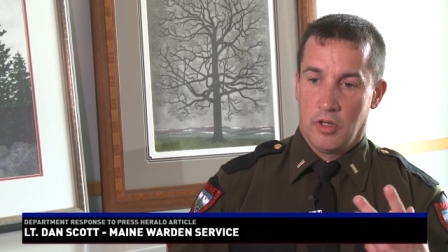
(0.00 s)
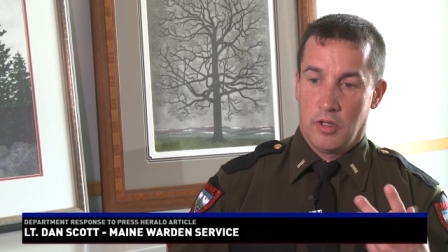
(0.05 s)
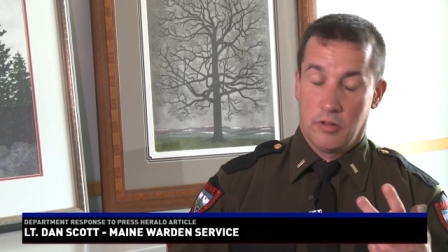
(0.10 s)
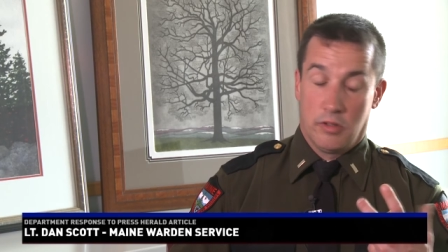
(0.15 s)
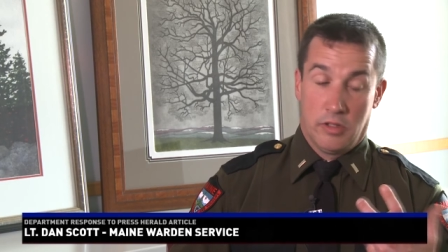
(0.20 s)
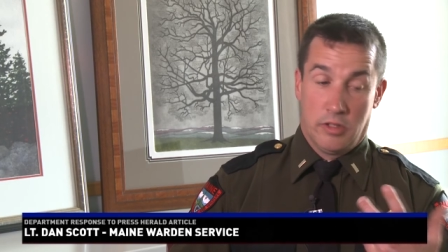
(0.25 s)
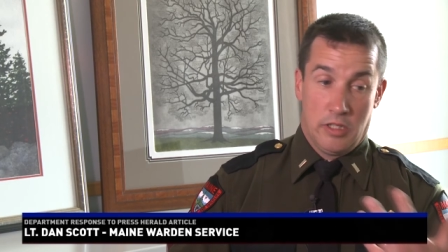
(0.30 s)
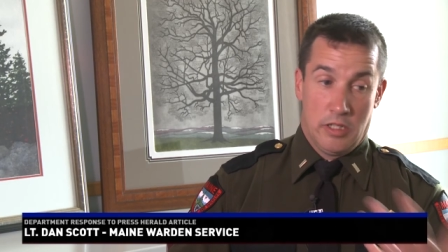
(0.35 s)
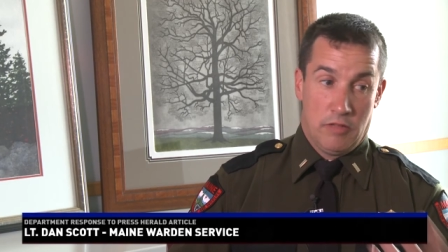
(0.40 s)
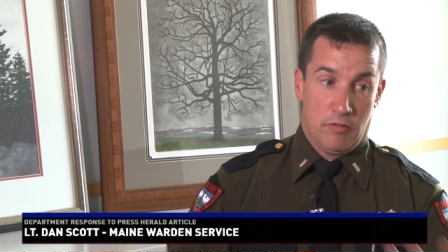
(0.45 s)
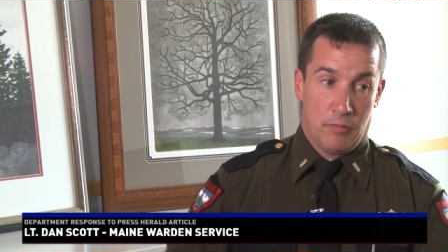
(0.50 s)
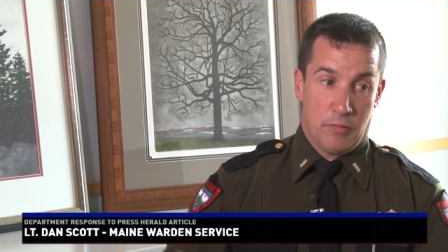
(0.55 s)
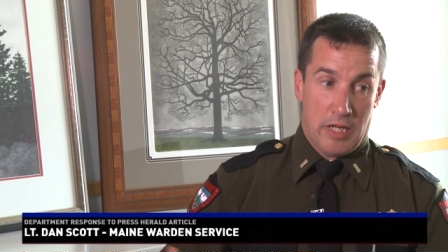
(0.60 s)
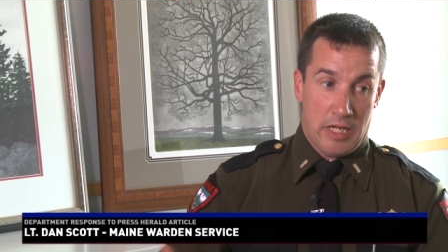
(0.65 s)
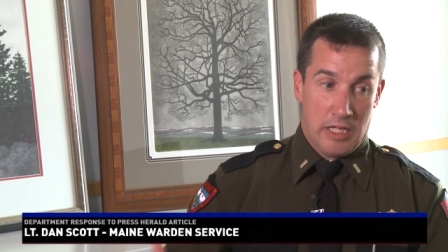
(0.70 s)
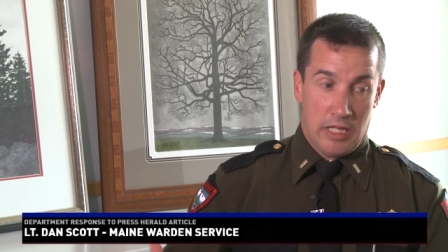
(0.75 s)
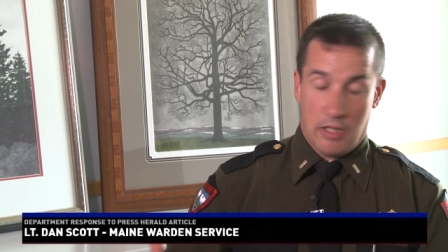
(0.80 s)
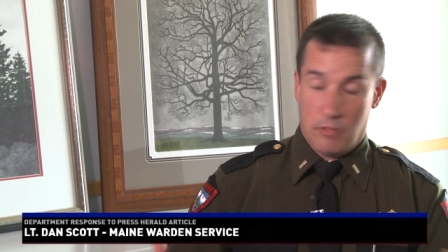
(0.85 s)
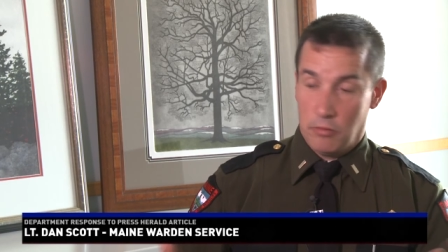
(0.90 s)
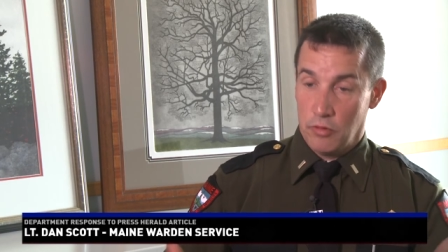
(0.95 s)
didn't even
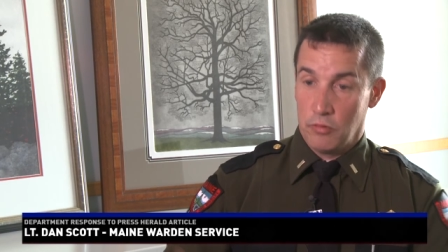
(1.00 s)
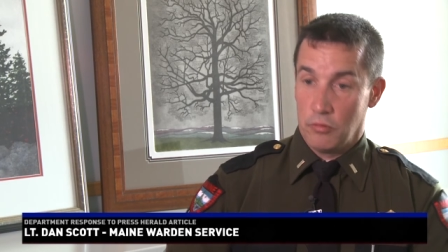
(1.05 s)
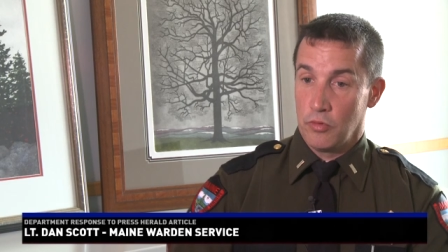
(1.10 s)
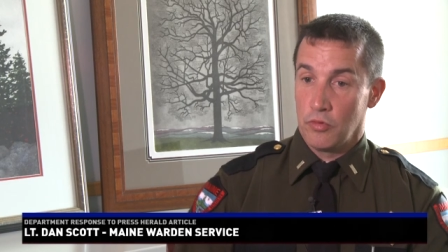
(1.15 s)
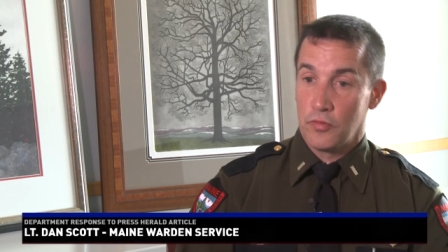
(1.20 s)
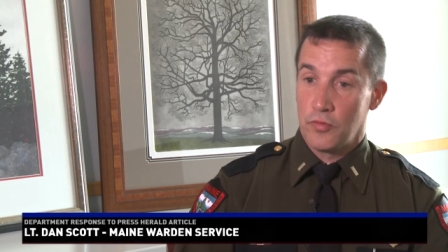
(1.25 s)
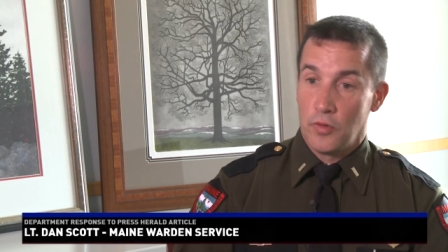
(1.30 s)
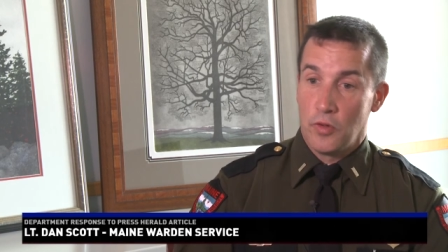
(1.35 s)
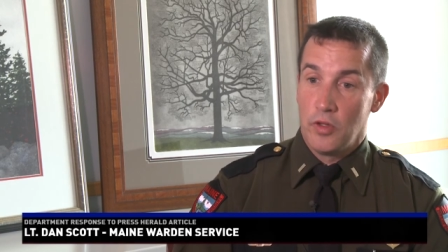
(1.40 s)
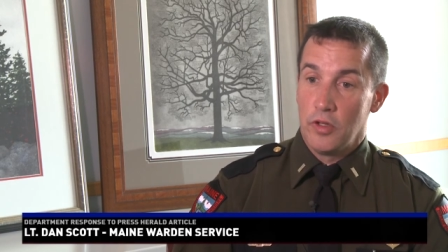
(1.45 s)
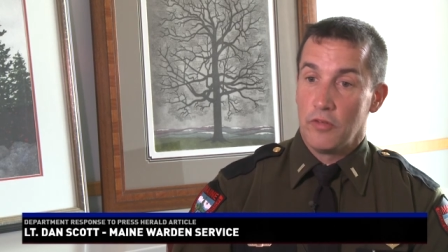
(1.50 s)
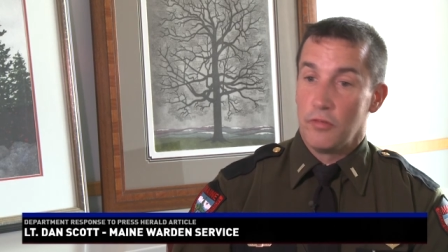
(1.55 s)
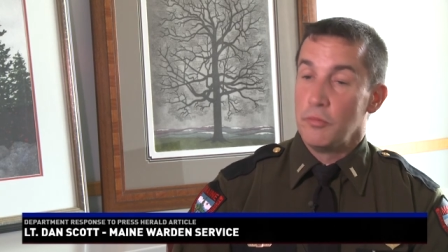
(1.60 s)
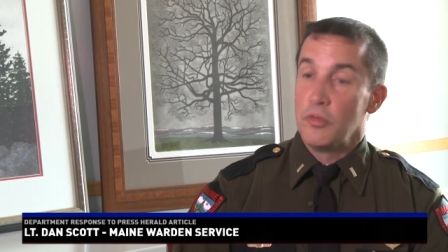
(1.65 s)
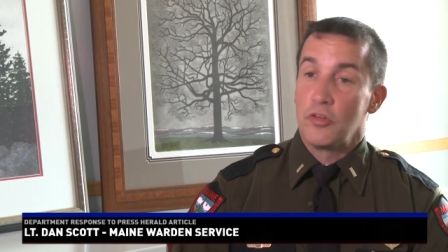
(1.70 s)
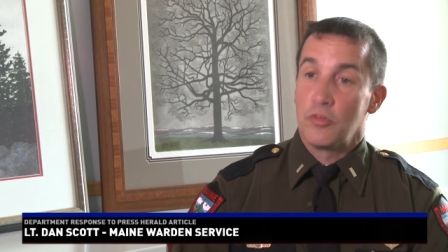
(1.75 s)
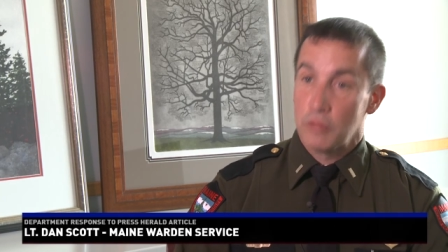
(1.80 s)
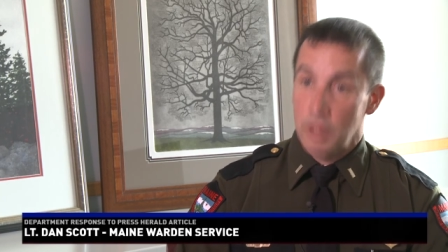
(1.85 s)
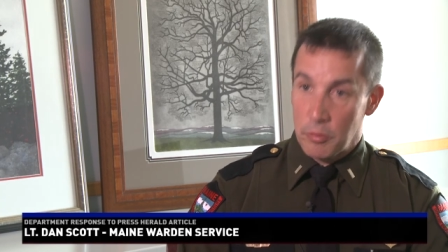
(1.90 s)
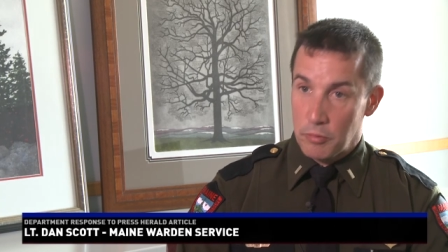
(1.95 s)
paint it, was, full of
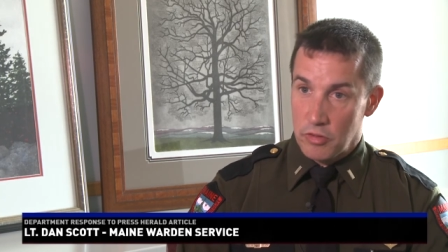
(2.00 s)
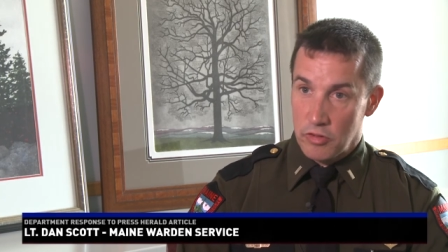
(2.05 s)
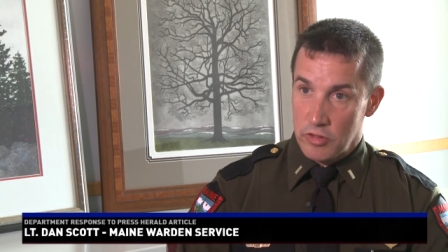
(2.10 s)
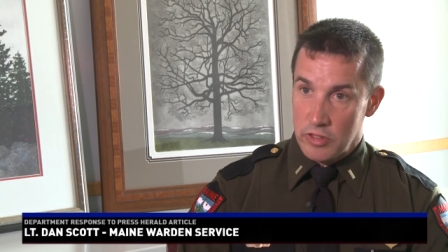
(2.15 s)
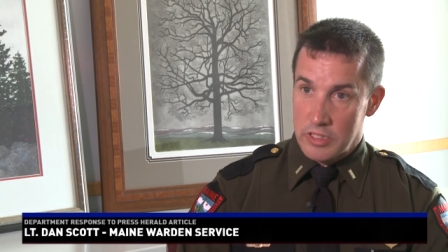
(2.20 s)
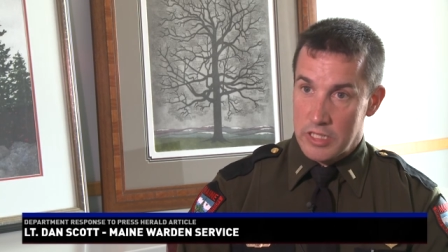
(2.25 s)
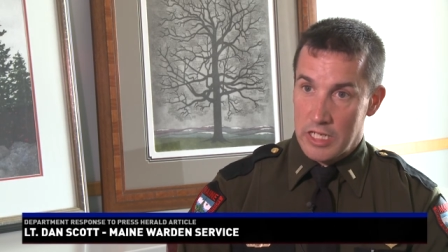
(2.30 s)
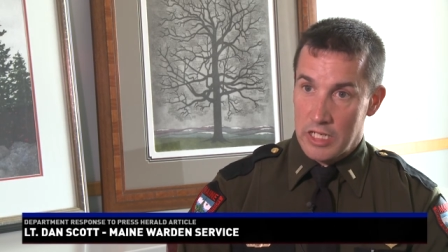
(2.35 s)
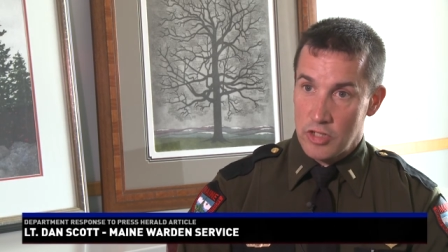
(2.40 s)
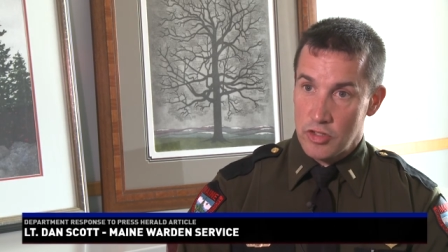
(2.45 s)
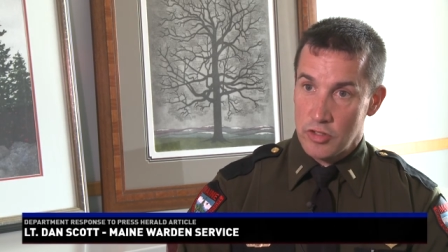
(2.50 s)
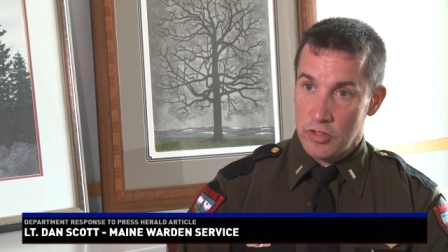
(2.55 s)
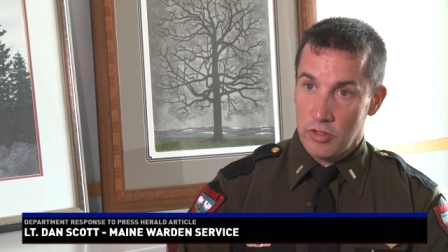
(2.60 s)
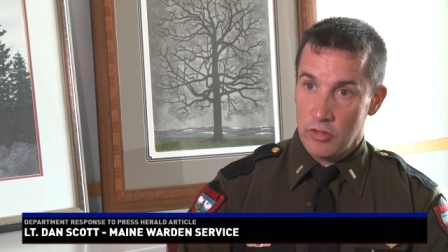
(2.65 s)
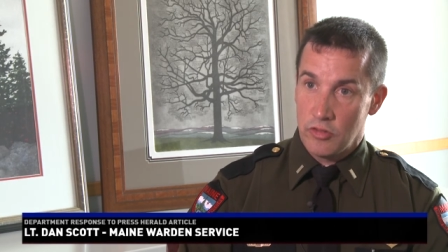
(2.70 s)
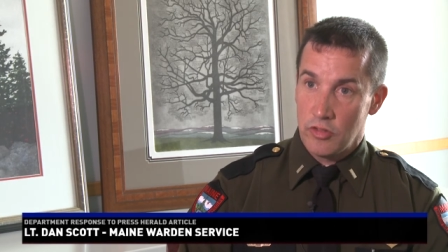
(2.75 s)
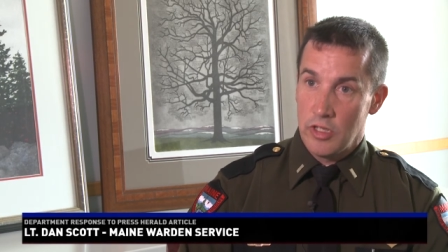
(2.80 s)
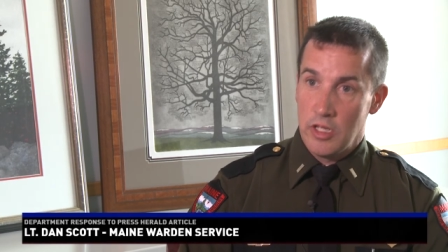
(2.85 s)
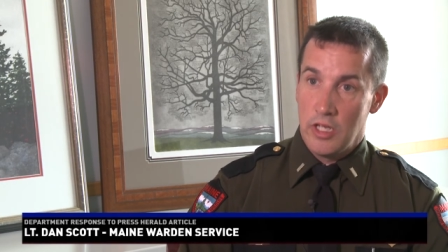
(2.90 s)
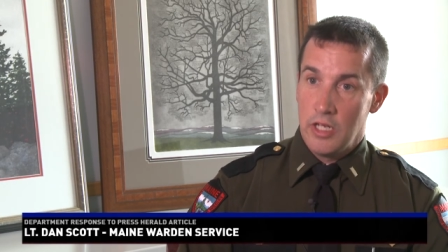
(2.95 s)

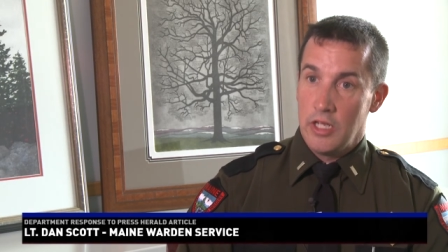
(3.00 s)
misrepresentations